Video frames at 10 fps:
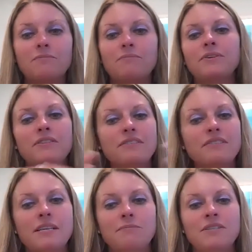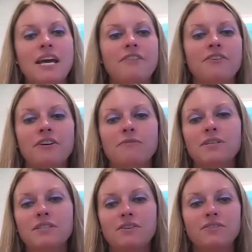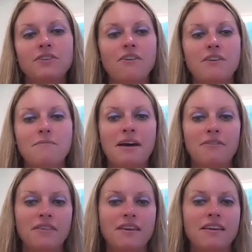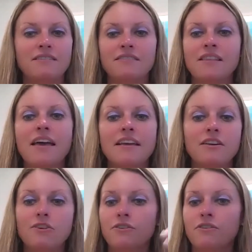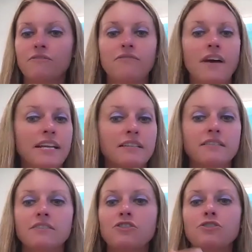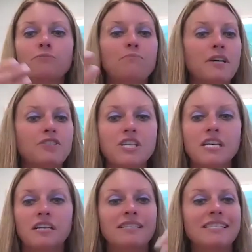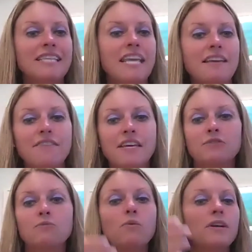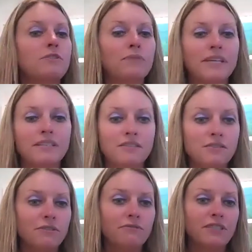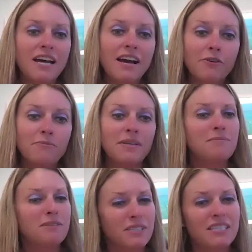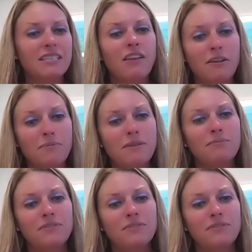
put the team together and we start talking about things like your finances, your budgeting, savings. What do you plan to do in retirement? I mean, we see a lot of people